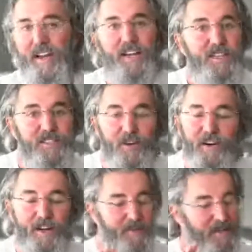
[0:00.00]
And it's
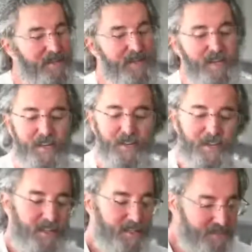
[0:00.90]
hard. I'm going to tell you,
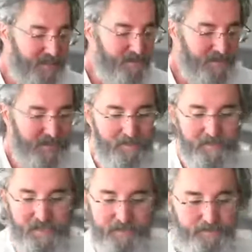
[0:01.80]
sometimes